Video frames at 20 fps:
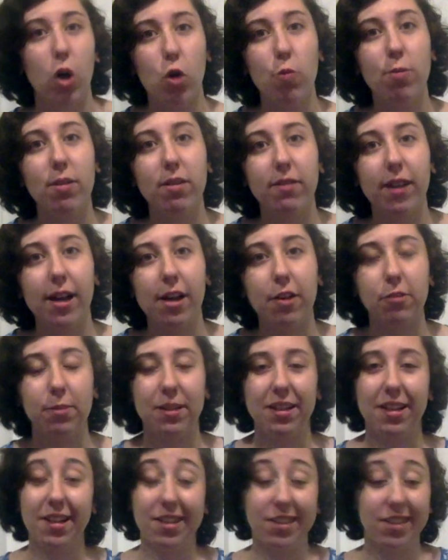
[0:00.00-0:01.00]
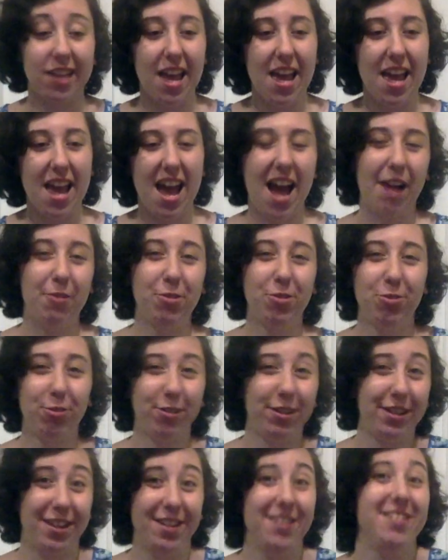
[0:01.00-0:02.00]
open vowels because I was
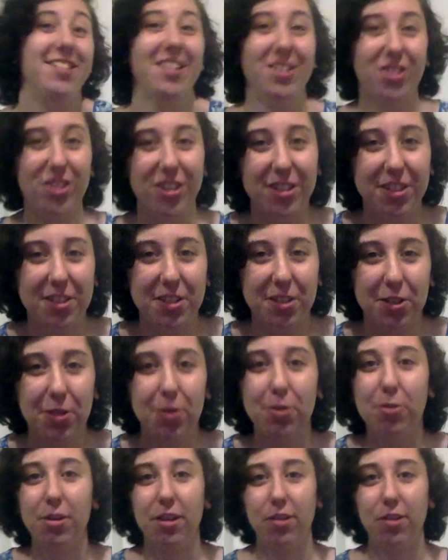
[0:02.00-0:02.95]
sort of conditioned to,